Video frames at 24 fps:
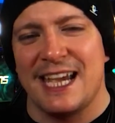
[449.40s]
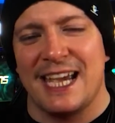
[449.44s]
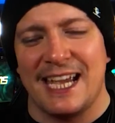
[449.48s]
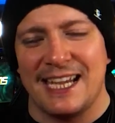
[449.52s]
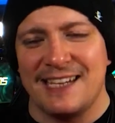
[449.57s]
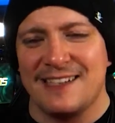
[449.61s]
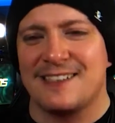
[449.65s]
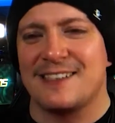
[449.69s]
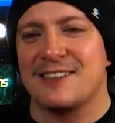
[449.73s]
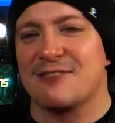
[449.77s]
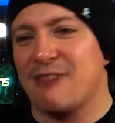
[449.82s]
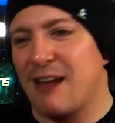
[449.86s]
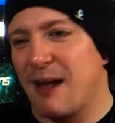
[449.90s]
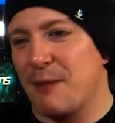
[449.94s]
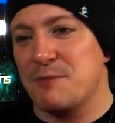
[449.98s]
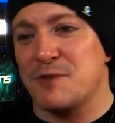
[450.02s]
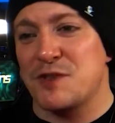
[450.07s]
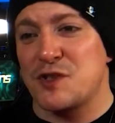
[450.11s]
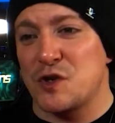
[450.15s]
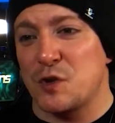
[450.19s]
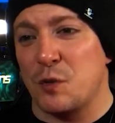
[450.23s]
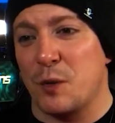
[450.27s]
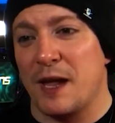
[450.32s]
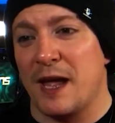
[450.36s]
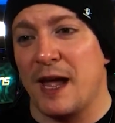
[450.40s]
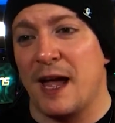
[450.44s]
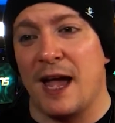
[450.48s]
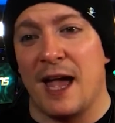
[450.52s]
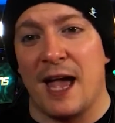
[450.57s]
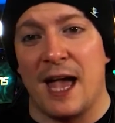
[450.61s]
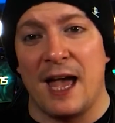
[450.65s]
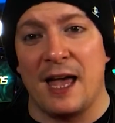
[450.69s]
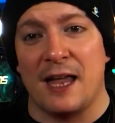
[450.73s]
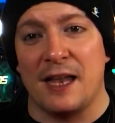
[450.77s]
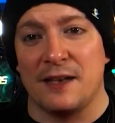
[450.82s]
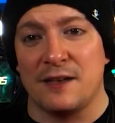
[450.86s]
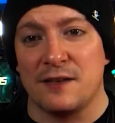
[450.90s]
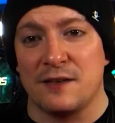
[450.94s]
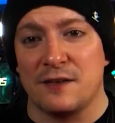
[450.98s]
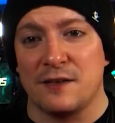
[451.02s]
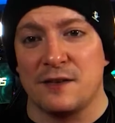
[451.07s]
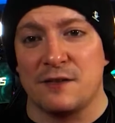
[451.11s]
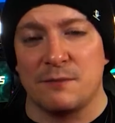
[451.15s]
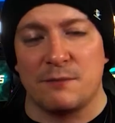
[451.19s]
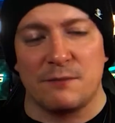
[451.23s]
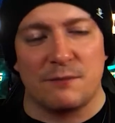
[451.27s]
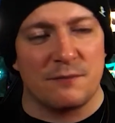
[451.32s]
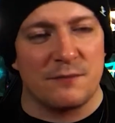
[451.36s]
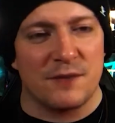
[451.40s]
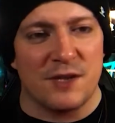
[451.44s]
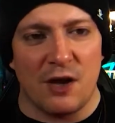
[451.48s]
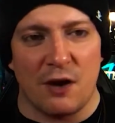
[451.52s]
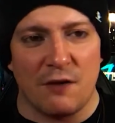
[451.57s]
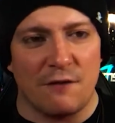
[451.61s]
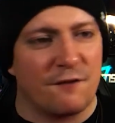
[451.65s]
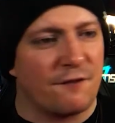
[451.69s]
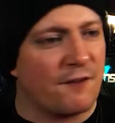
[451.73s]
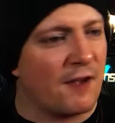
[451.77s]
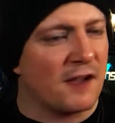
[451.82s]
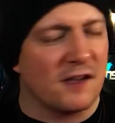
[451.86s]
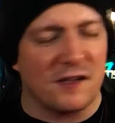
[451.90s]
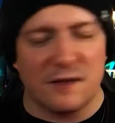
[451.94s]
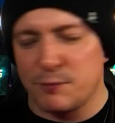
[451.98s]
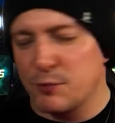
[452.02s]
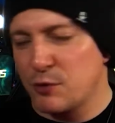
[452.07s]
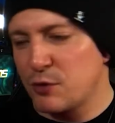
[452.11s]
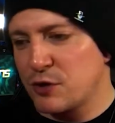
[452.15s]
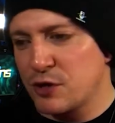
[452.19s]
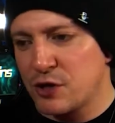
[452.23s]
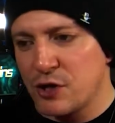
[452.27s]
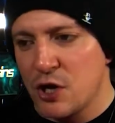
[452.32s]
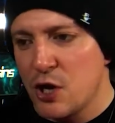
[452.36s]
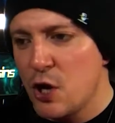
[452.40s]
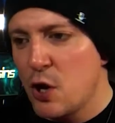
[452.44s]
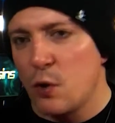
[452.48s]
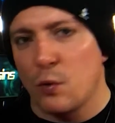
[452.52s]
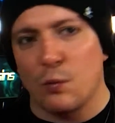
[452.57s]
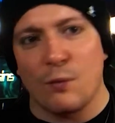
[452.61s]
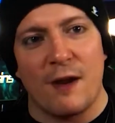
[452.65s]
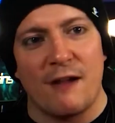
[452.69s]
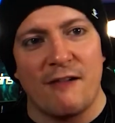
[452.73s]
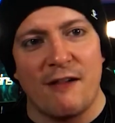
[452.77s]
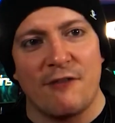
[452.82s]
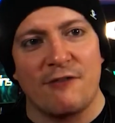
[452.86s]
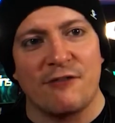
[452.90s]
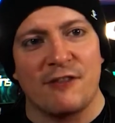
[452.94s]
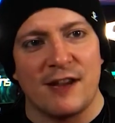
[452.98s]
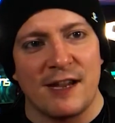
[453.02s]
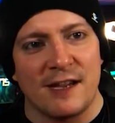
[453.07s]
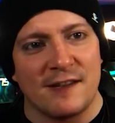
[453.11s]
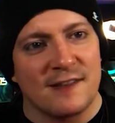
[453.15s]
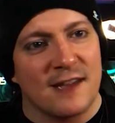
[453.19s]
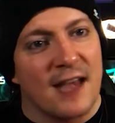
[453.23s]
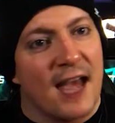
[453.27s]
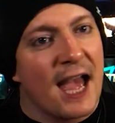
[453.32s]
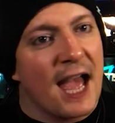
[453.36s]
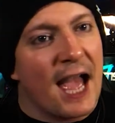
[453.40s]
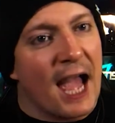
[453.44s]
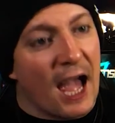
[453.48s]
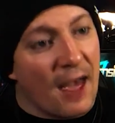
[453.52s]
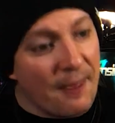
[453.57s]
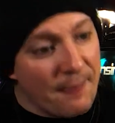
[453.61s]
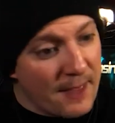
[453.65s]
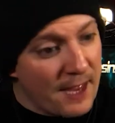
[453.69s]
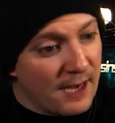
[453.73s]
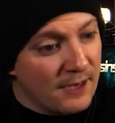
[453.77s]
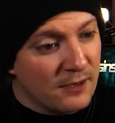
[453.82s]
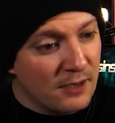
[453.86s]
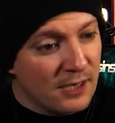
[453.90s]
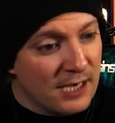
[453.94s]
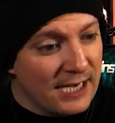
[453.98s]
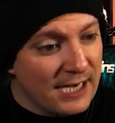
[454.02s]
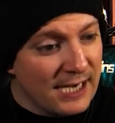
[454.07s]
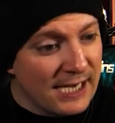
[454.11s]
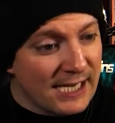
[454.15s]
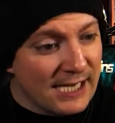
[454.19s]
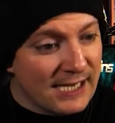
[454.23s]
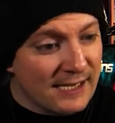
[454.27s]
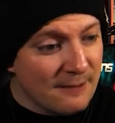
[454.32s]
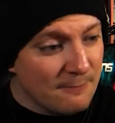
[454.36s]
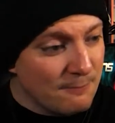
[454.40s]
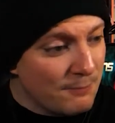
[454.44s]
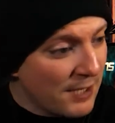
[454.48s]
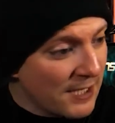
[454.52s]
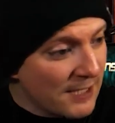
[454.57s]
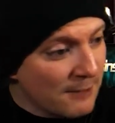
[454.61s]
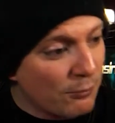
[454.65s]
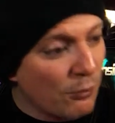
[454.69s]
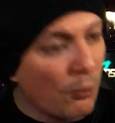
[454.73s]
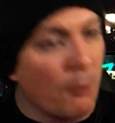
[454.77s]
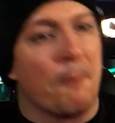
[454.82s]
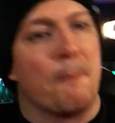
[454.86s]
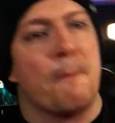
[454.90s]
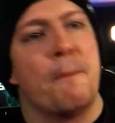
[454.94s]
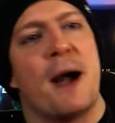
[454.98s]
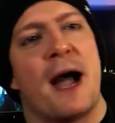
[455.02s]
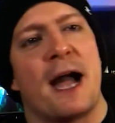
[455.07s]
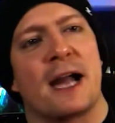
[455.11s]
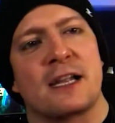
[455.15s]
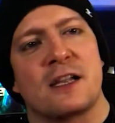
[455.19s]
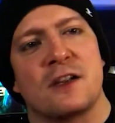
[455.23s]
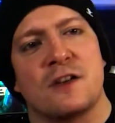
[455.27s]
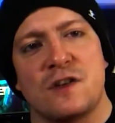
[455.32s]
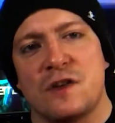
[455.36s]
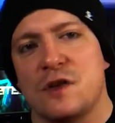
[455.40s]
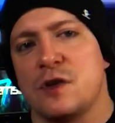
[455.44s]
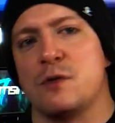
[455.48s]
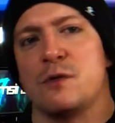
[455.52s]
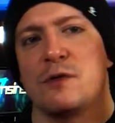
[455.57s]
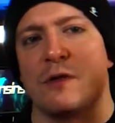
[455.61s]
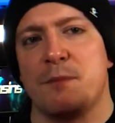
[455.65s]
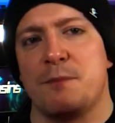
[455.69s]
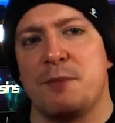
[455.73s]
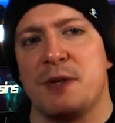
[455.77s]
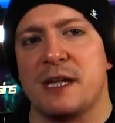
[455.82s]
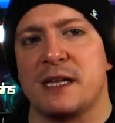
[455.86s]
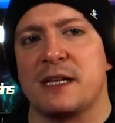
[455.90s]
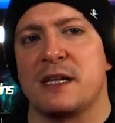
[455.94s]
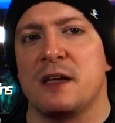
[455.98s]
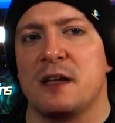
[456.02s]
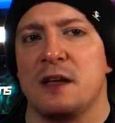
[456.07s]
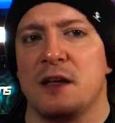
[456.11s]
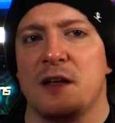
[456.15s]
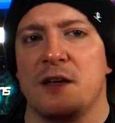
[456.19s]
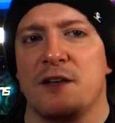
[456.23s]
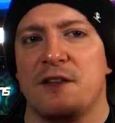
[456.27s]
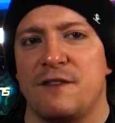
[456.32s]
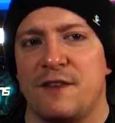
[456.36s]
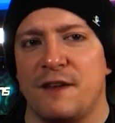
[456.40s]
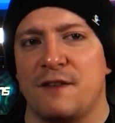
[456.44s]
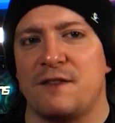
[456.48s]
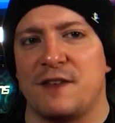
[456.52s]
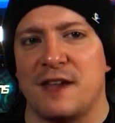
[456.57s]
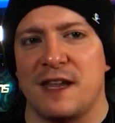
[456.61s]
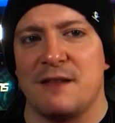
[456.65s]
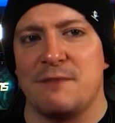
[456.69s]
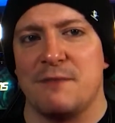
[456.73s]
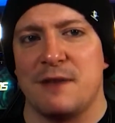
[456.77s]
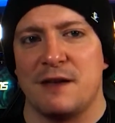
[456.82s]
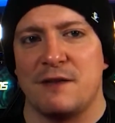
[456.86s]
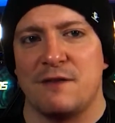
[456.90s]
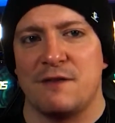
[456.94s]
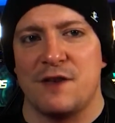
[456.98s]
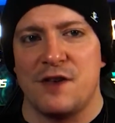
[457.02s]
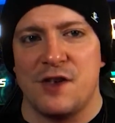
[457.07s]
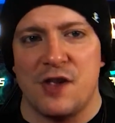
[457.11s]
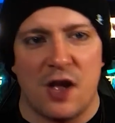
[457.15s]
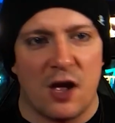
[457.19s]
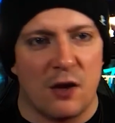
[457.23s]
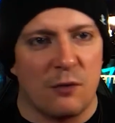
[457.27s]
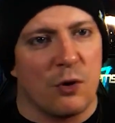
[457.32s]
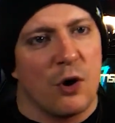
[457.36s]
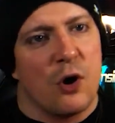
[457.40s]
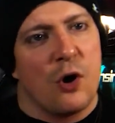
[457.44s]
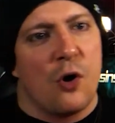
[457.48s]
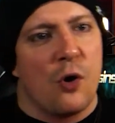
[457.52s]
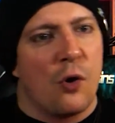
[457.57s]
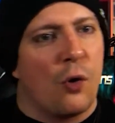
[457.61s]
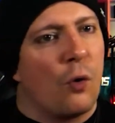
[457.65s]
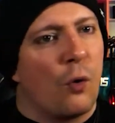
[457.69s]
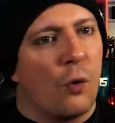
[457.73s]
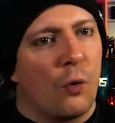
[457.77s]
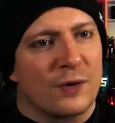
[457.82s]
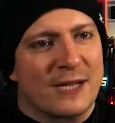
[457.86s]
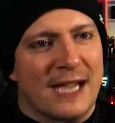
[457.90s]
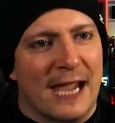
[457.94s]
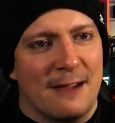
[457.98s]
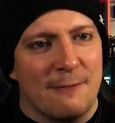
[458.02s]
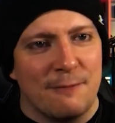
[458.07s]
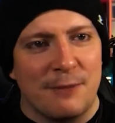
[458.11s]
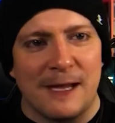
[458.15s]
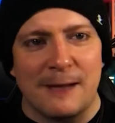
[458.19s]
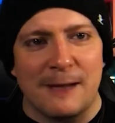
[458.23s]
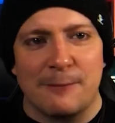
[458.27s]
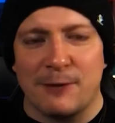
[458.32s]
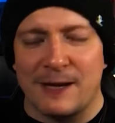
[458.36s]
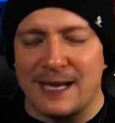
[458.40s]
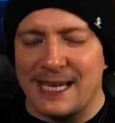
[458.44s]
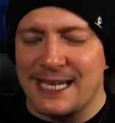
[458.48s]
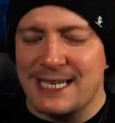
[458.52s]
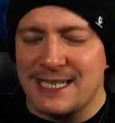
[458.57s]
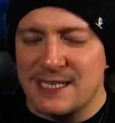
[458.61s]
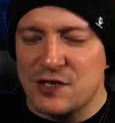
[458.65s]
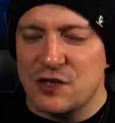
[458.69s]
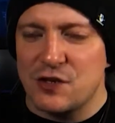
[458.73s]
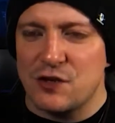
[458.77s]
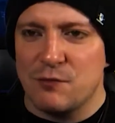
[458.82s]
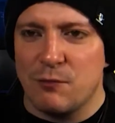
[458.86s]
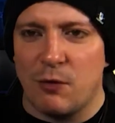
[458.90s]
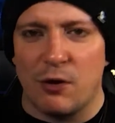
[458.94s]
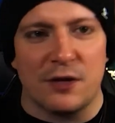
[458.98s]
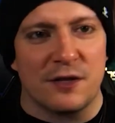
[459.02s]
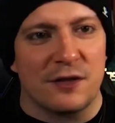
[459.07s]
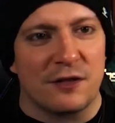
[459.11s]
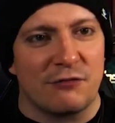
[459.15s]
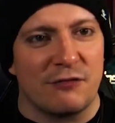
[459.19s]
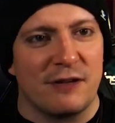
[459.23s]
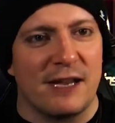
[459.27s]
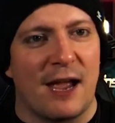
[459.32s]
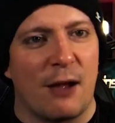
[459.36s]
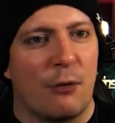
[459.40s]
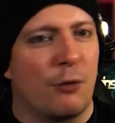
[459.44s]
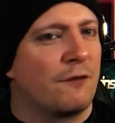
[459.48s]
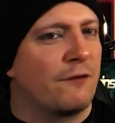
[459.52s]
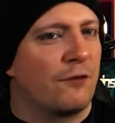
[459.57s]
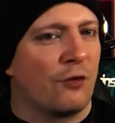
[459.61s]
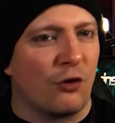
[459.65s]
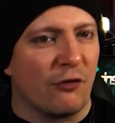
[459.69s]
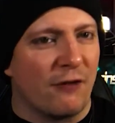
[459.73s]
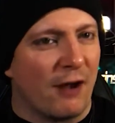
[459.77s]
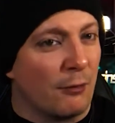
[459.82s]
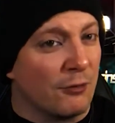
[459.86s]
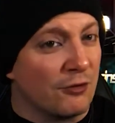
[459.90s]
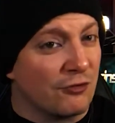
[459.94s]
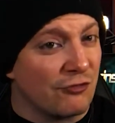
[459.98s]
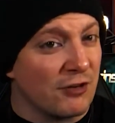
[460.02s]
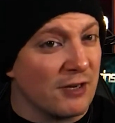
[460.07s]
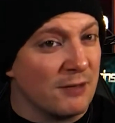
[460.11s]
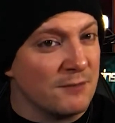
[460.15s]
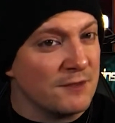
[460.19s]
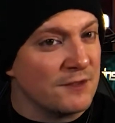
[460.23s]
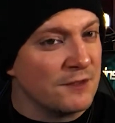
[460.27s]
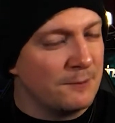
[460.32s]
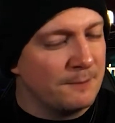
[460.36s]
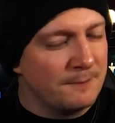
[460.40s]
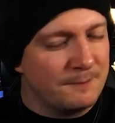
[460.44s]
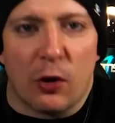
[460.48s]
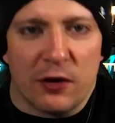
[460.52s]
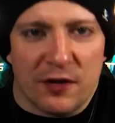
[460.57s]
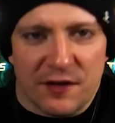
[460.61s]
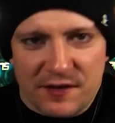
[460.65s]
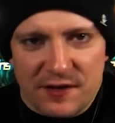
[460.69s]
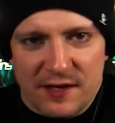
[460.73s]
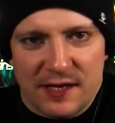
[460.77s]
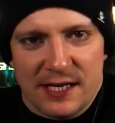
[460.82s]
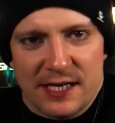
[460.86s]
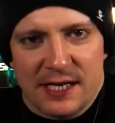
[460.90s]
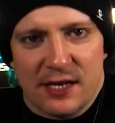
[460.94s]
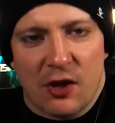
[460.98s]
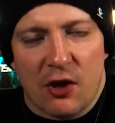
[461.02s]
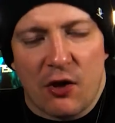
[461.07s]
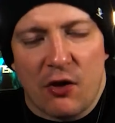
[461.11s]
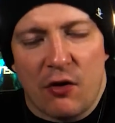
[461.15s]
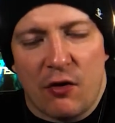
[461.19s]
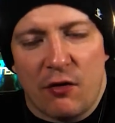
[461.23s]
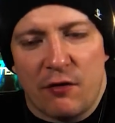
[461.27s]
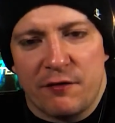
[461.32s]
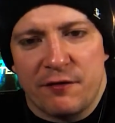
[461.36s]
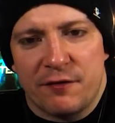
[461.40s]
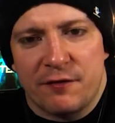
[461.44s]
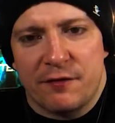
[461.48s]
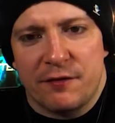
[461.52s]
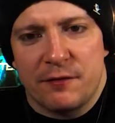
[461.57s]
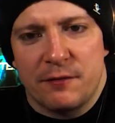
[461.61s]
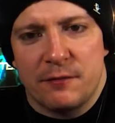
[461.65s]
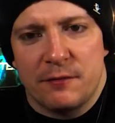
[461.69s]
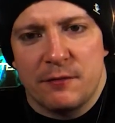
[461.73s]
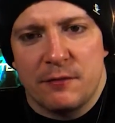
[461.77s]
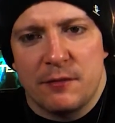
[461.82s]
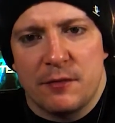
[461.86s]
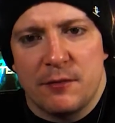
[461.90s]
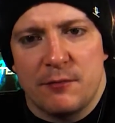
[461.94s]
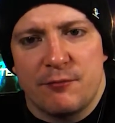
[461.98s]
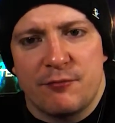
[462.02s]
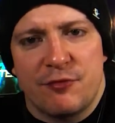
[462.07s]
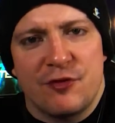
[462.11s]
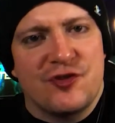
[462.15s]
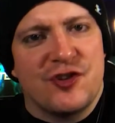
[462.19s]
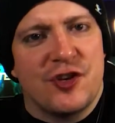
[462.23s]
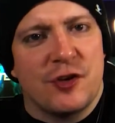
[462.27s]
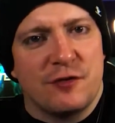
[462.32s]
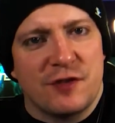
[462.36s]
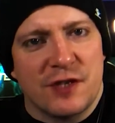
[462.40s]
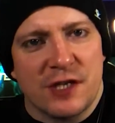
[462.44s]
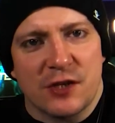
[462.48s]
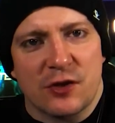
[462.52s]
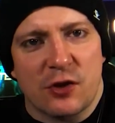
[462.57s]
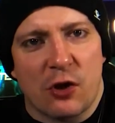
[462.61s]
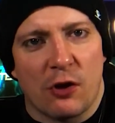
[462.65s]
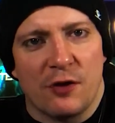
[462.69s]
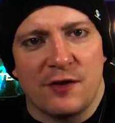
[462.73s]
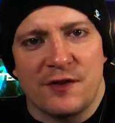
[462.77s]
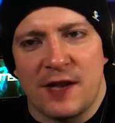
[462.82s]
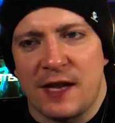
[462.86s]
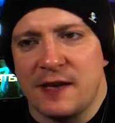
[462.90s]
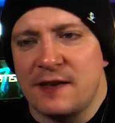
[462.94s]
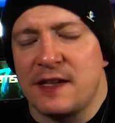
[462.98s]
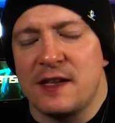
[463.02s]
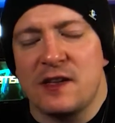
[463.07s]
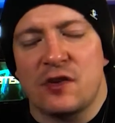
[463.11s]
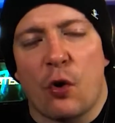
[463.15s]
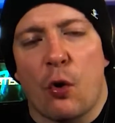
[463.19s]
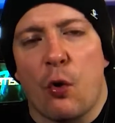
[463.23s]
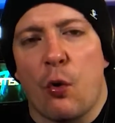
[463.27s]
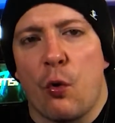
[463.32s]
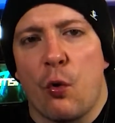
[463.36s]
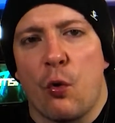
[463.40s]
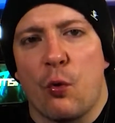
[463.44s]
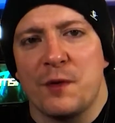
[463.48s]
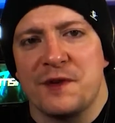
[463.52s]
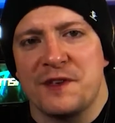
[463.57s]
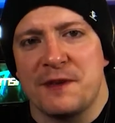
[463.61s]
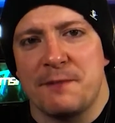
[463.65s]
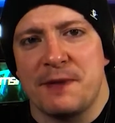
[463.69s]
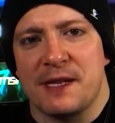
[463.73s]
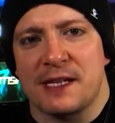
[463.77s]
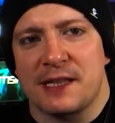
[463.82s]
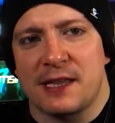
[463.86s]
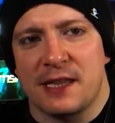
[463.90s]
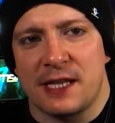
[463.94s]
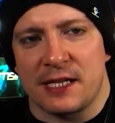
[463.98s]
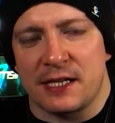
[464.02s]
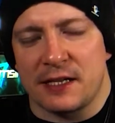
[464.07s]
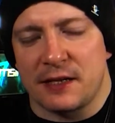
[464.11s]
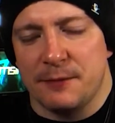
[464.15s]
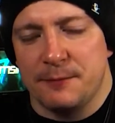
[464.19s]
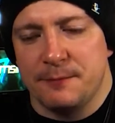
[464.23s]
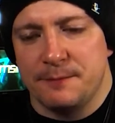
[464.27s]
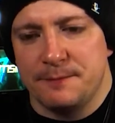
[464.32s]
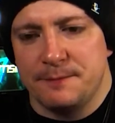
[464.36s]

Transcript: Instagram, Twitter, and, you know, Facebook, wherever it is, and then leading people back to the big 15 minute video, or getting people into my 3-hour, 4-hour streams. Quality of producing content is always a big thing.